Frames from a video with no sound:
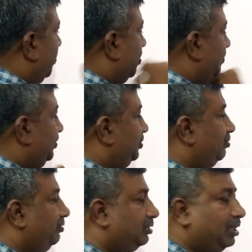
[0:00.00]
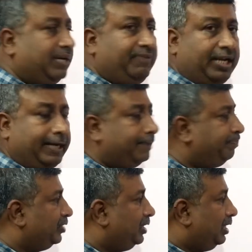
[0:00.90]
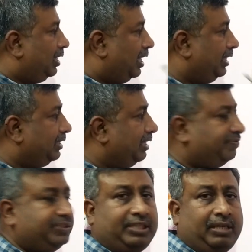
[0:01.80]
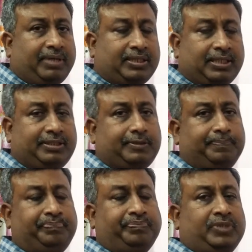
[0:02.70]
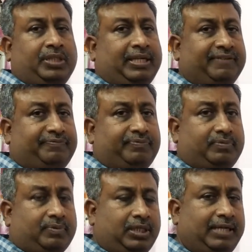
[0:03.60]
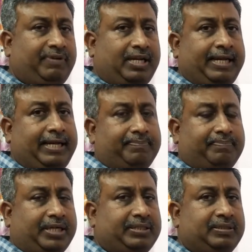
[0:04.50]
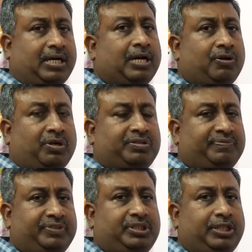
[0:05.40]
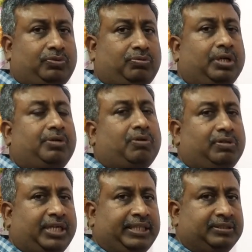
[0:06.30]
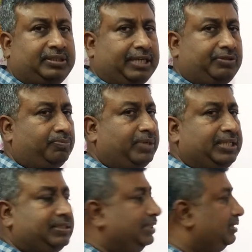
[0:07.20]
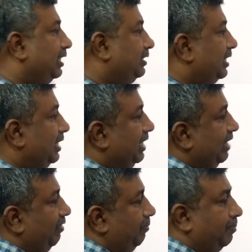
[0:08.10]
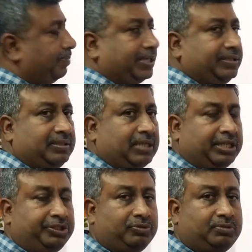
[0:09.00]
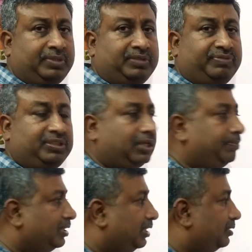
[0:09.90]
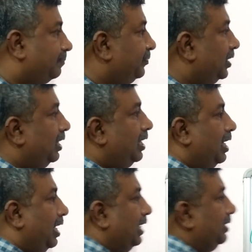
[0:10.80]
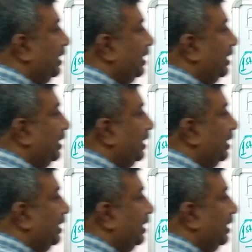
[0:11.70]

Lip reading: all, we should use level A, and then physical methods, if level A practices are not sufficient to control the insect, to manage the insect, then level B practices are used, means physical methods, and the